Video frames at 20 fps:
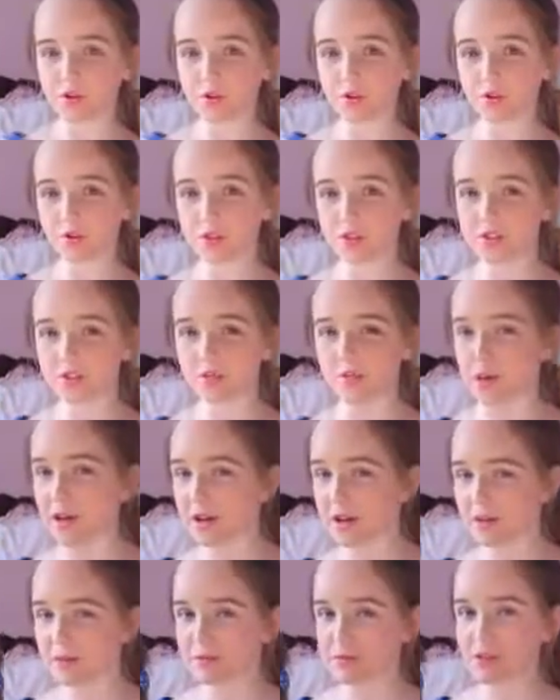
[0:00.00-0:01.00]
We don't only do
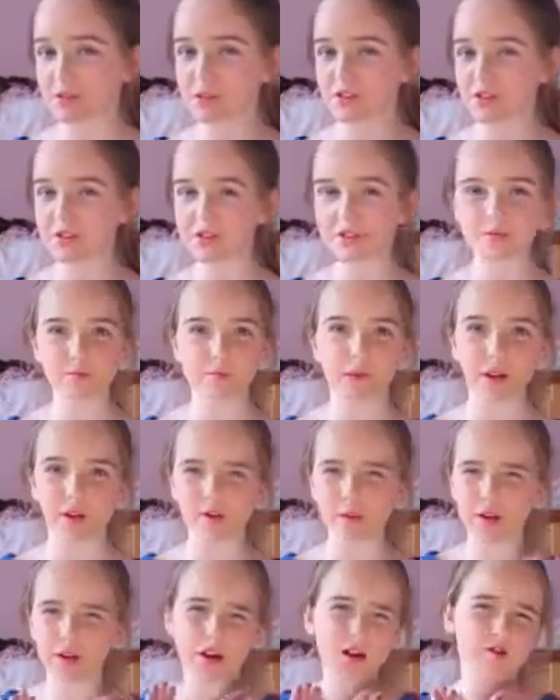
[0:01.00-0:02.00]
makeup tutorials. By
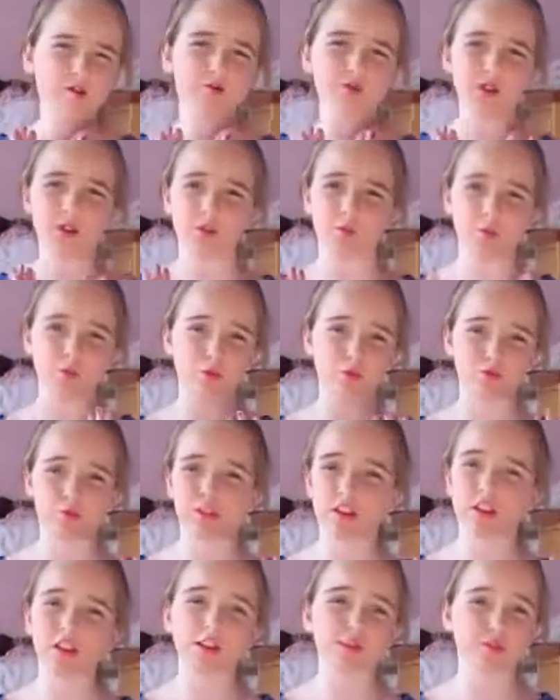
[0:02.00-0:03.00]
the way, I really wouldn't
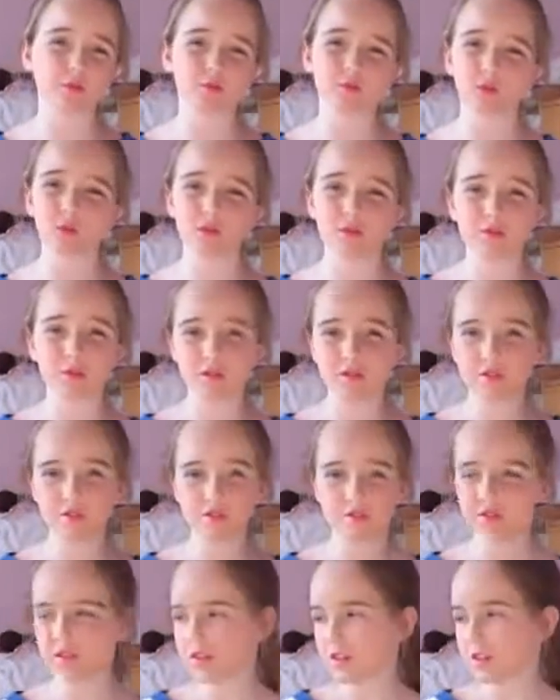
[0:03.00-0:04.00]
take this on board.
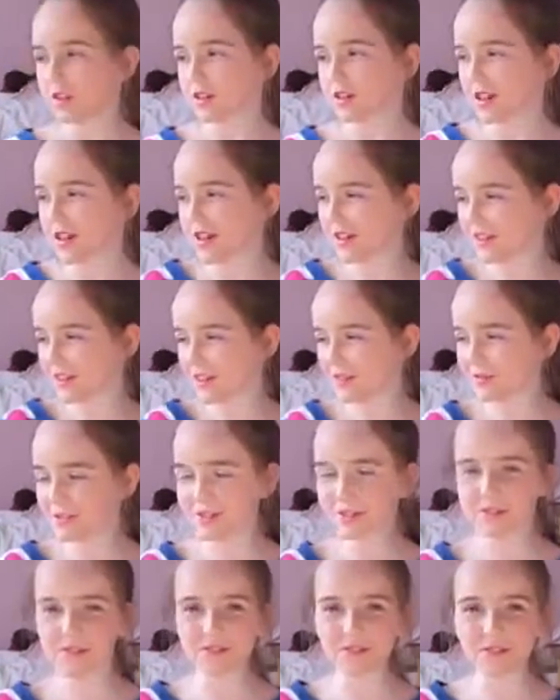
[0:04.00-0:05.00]
Anyway, we
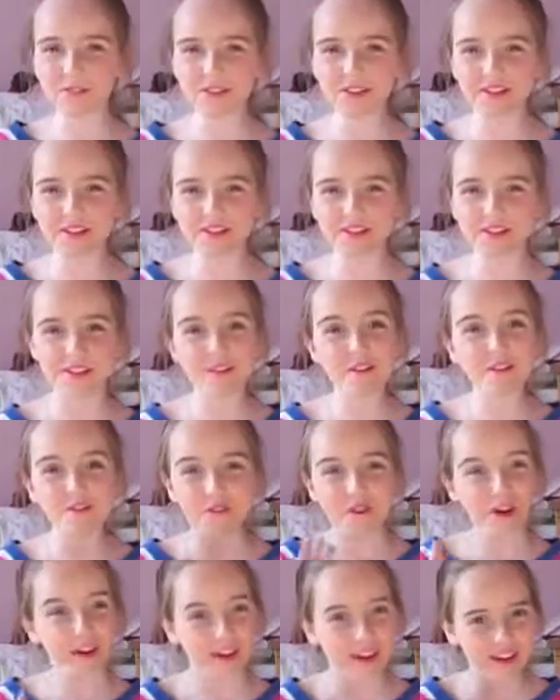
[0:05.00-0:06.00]
don't only do
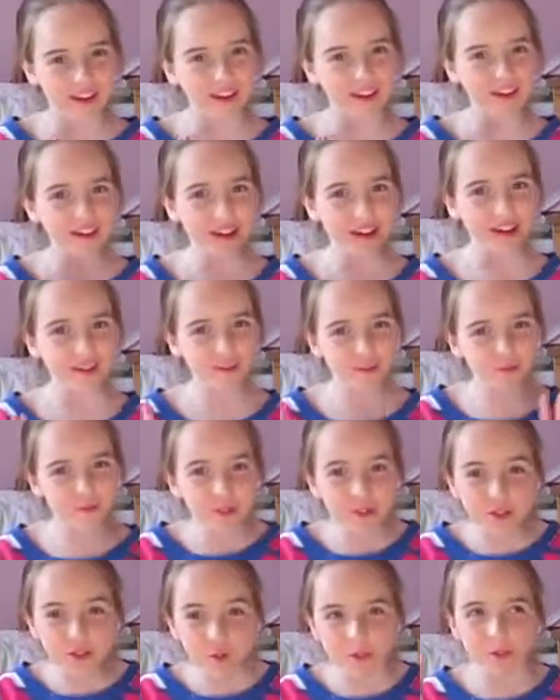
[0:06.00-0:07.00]
funny, kind of
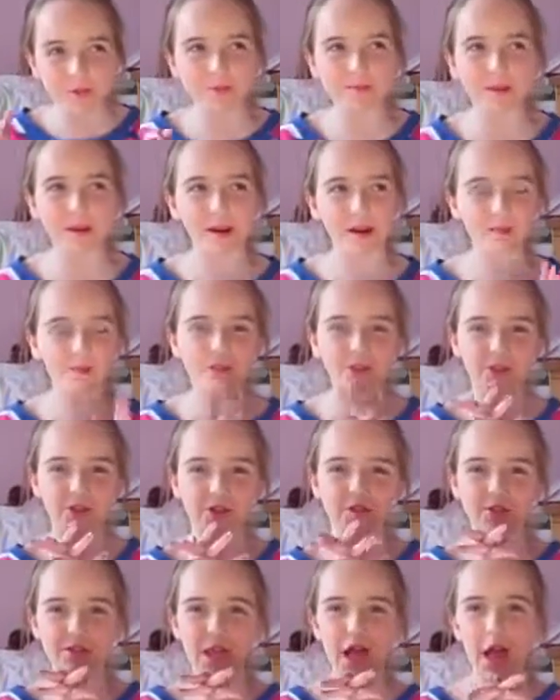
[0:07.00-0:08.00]
stupid makeup
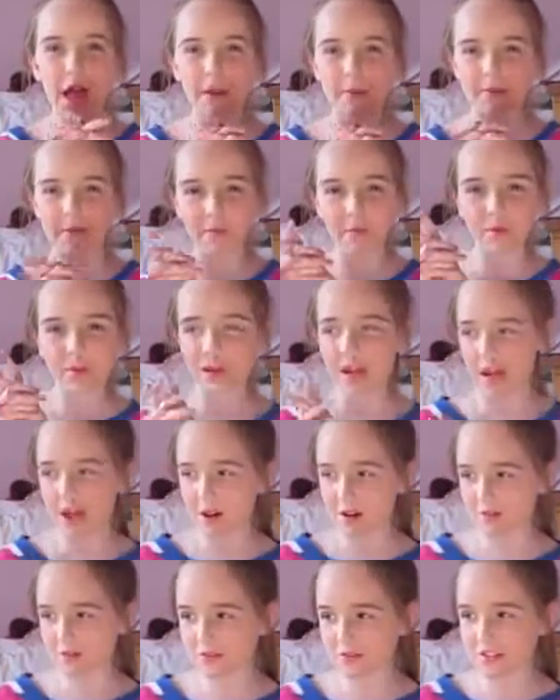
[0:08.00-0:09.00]
tutorials, but we
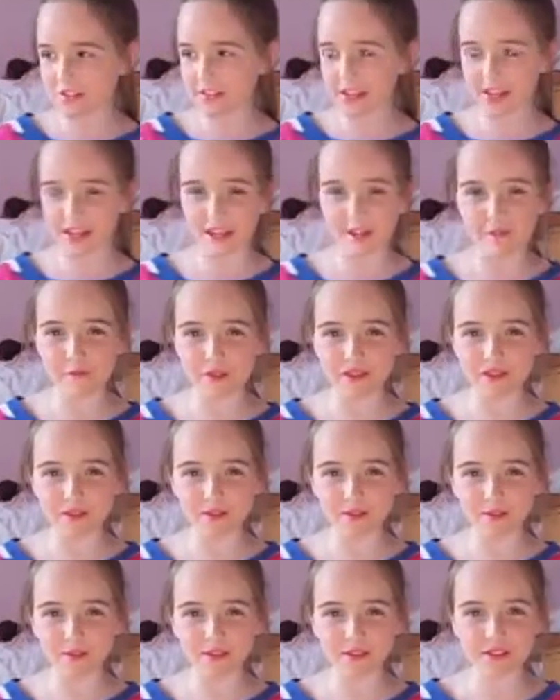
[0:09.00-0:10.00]
have singing
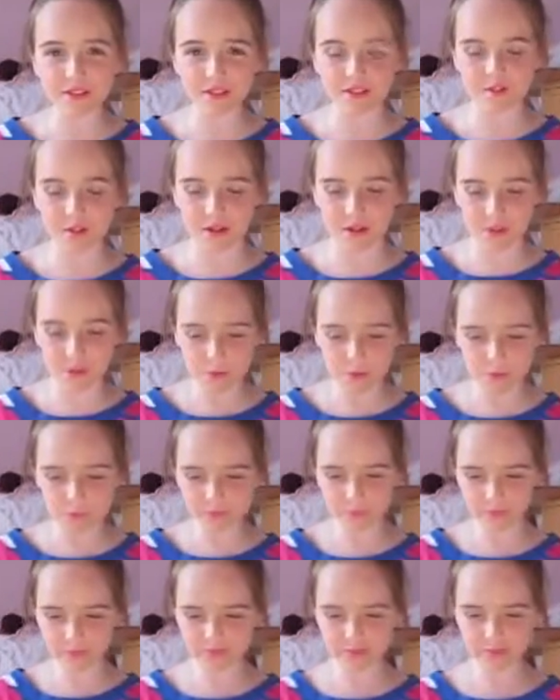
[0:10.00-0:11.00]
videos as well.